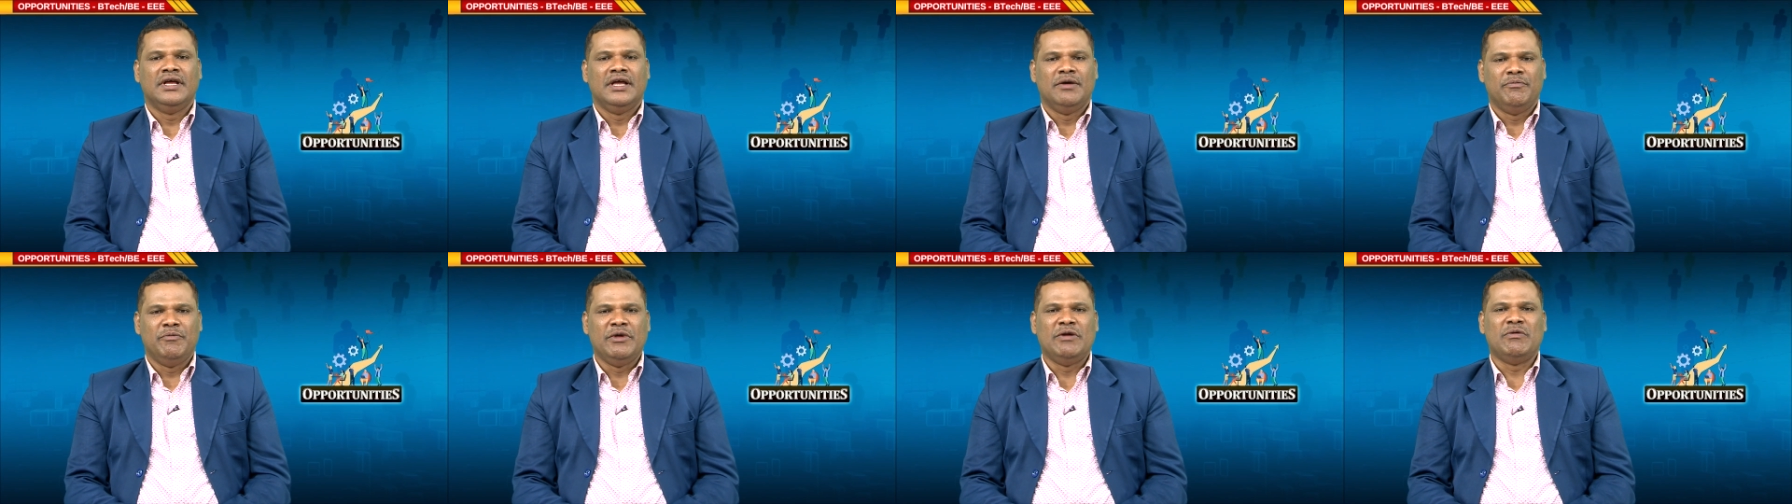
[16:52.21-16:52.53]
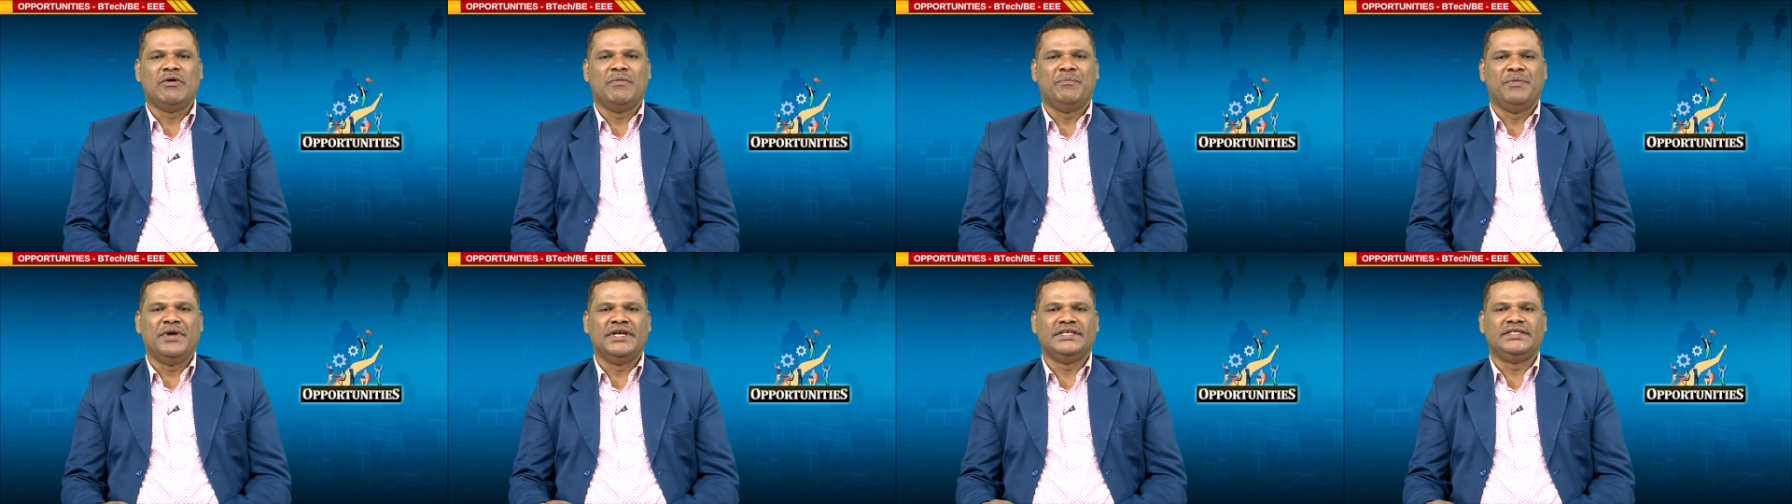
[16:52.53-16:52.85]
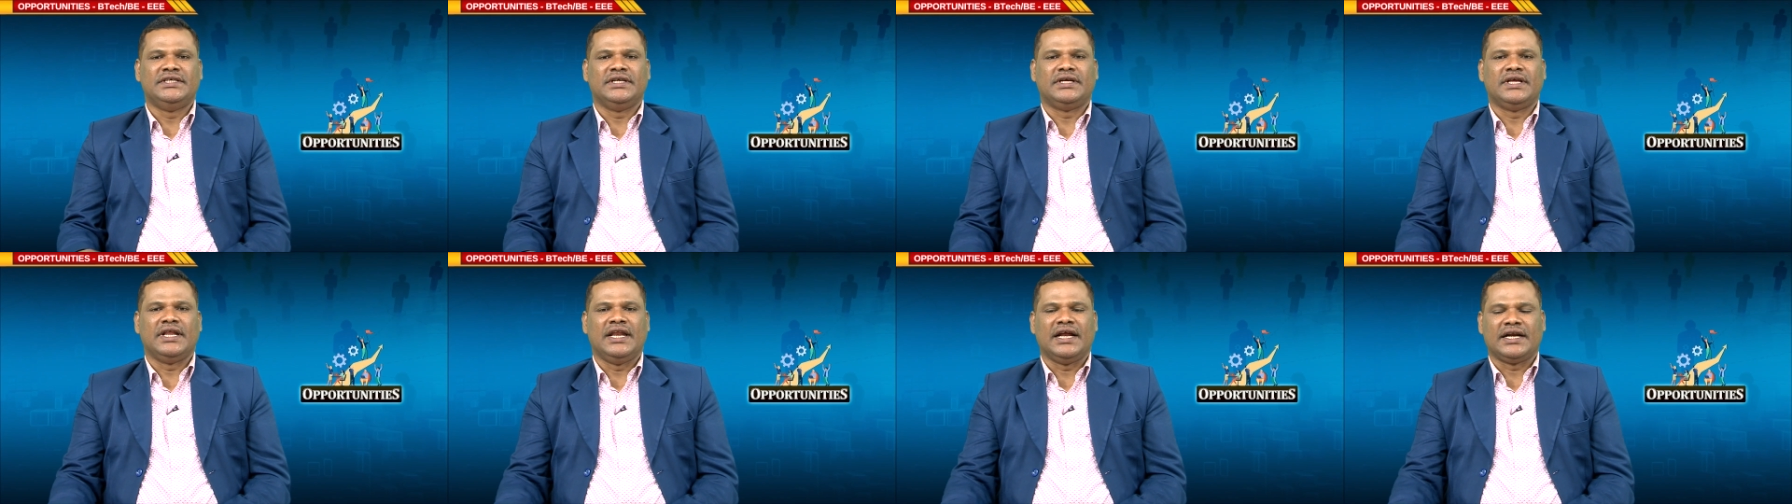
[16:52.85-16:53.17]
minimum
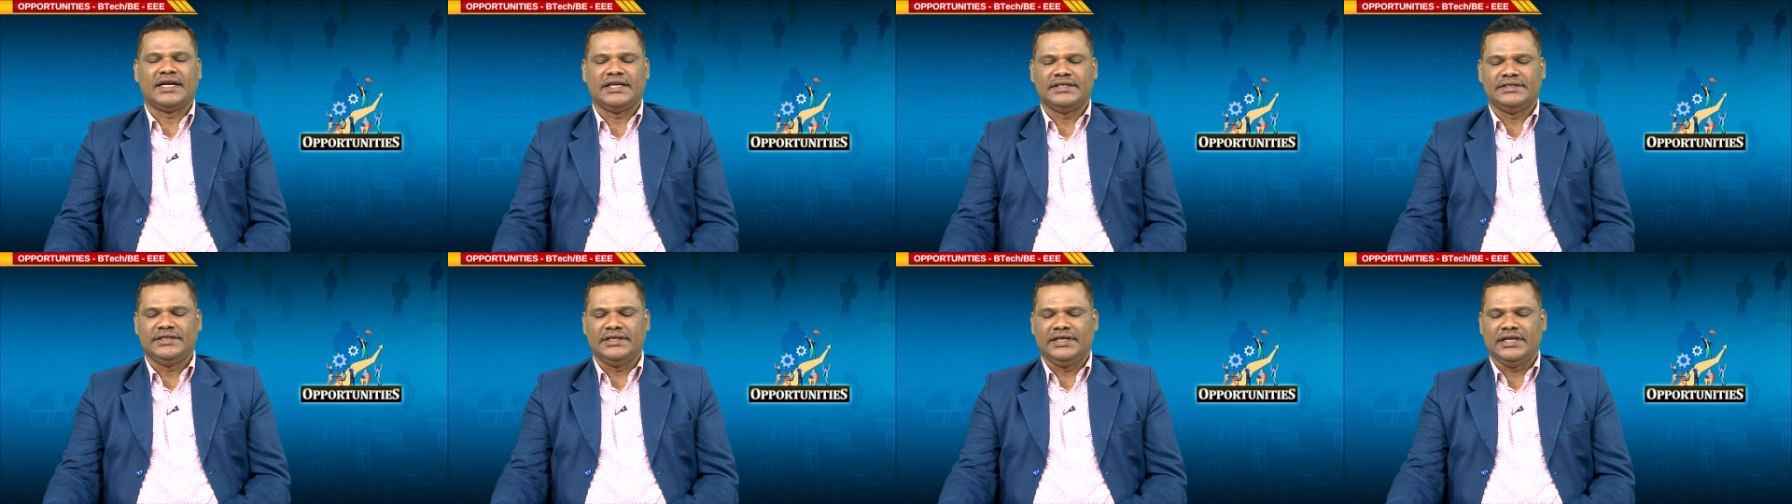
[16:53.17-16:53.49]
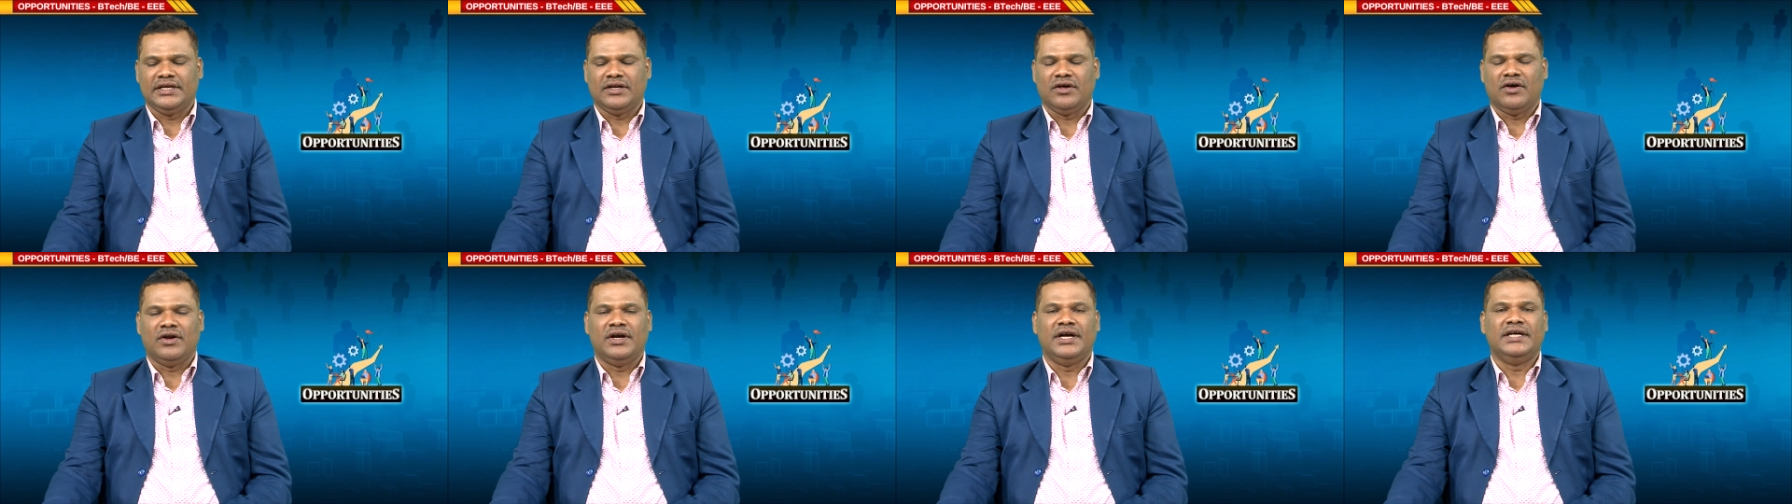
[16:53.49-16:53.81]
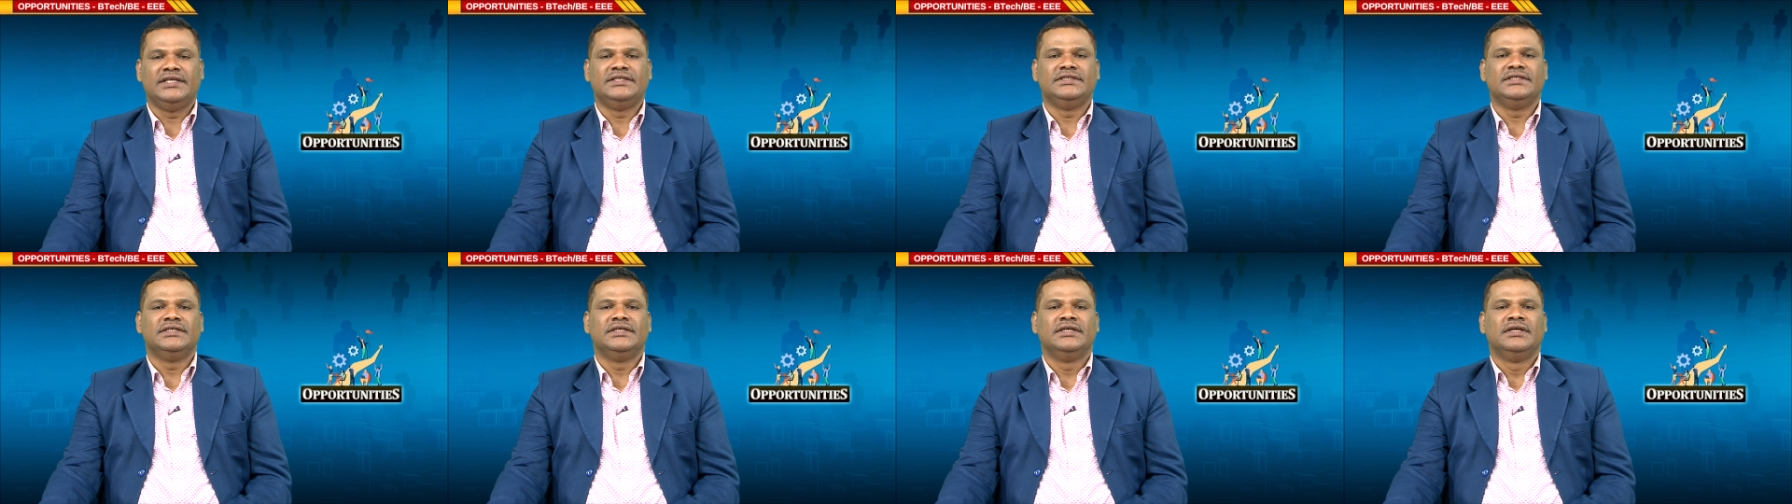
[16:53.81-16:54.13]
basic electricity
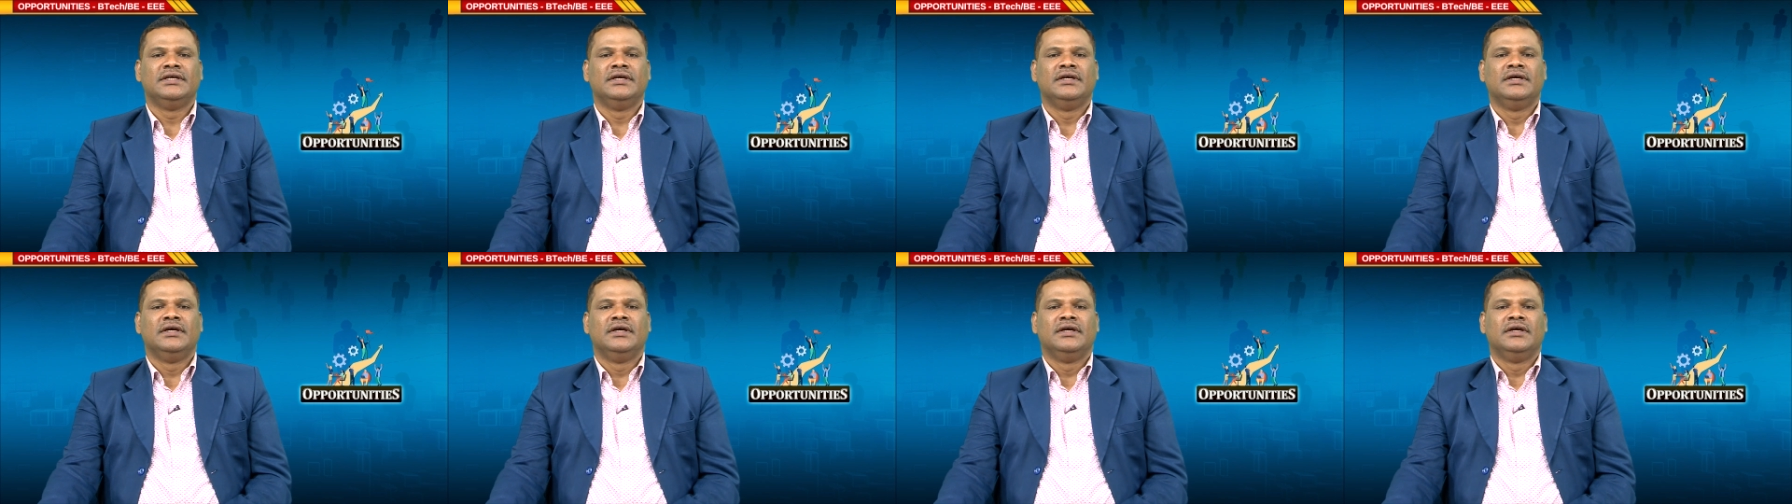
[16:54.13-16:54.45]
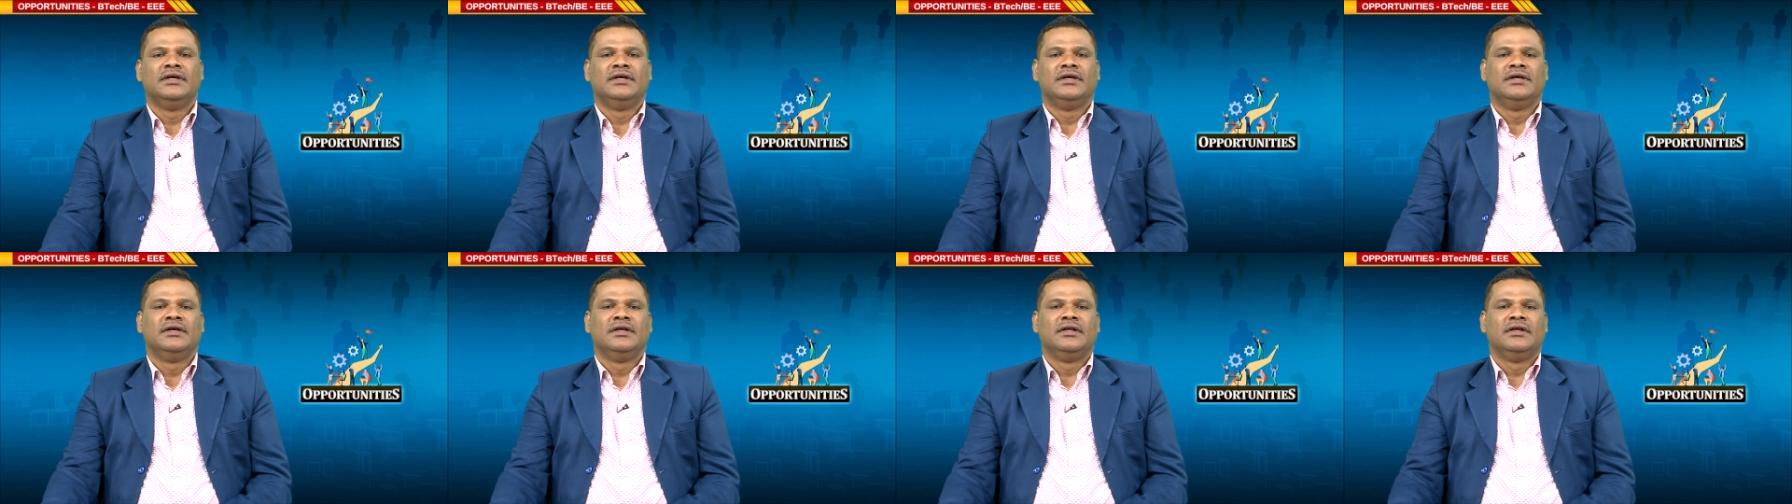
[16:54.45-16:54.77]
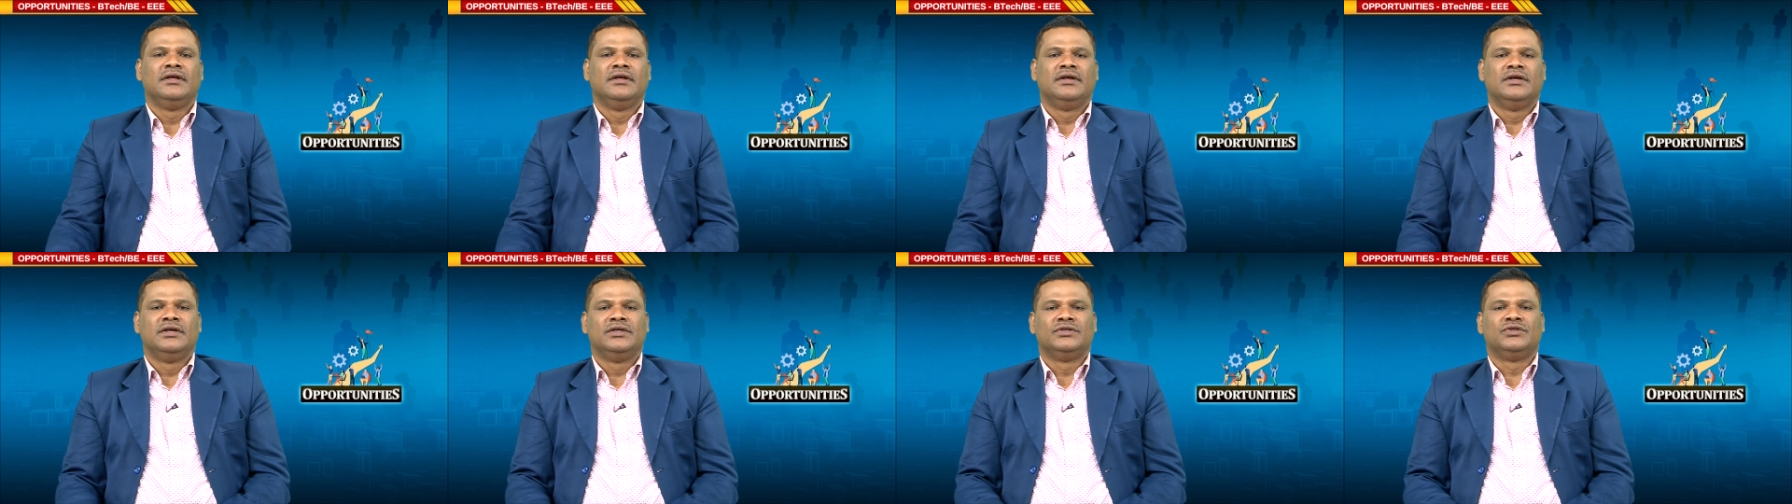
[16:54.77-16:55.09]
knowledge.
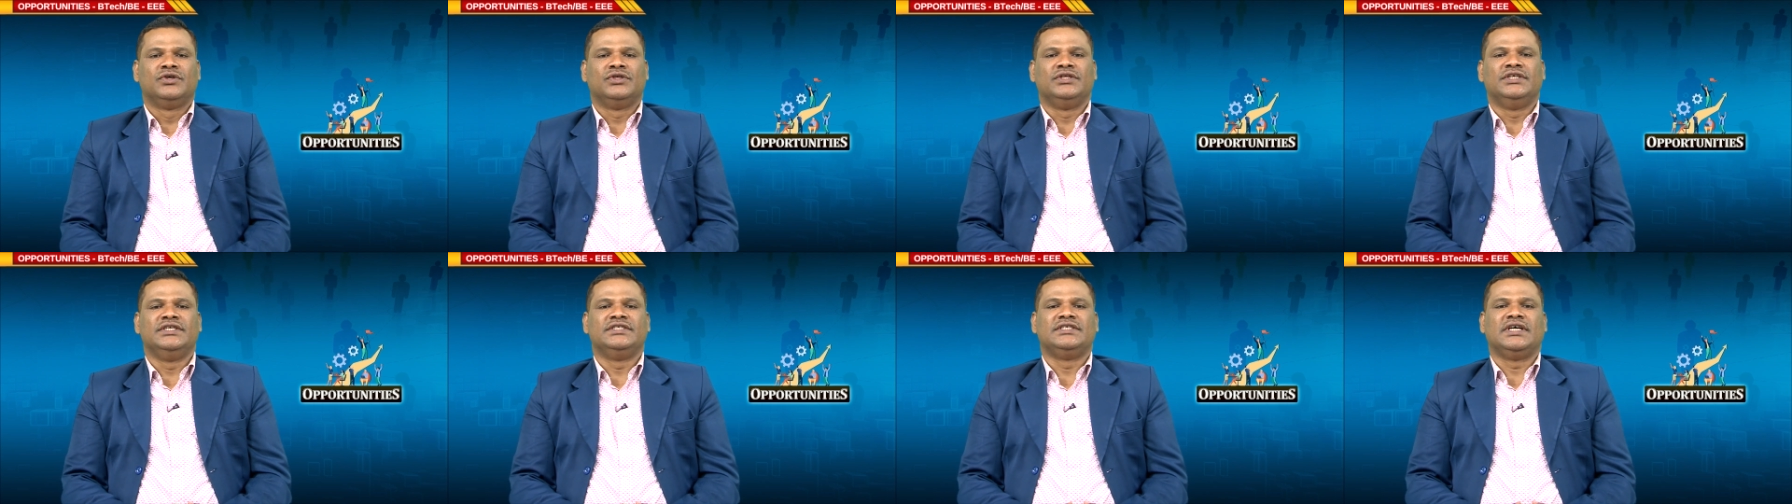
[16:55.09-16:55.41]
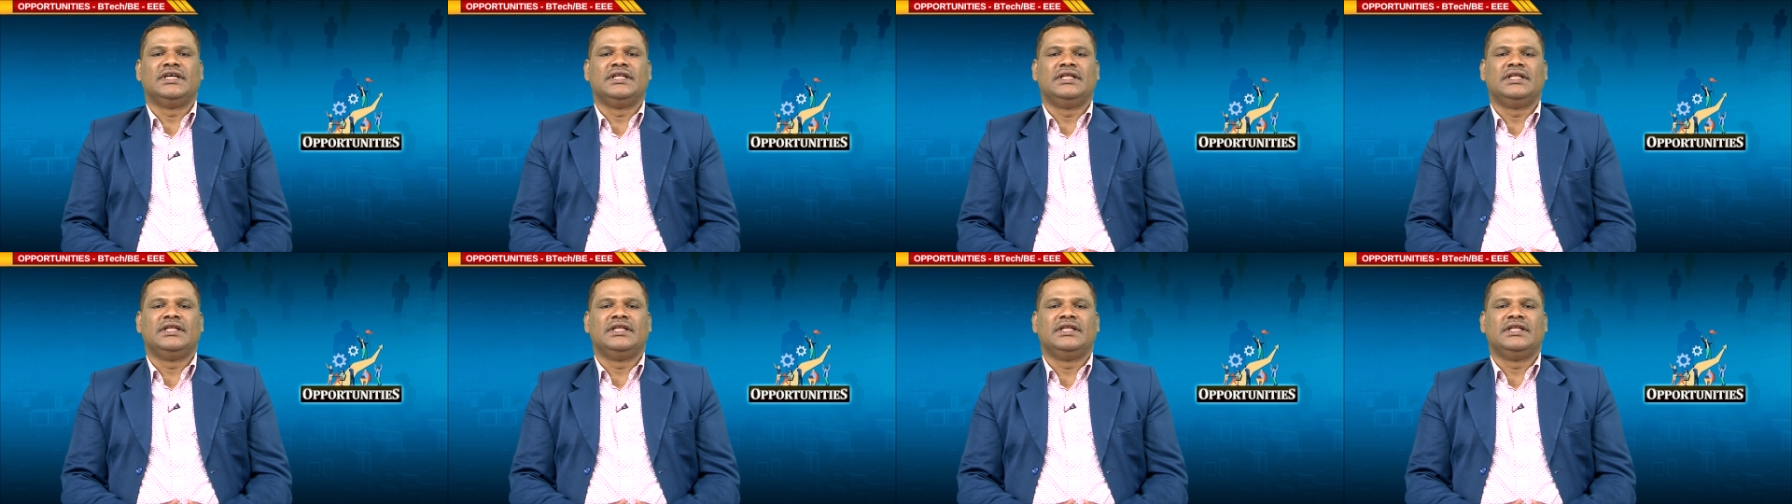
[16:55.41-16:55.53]
So, these are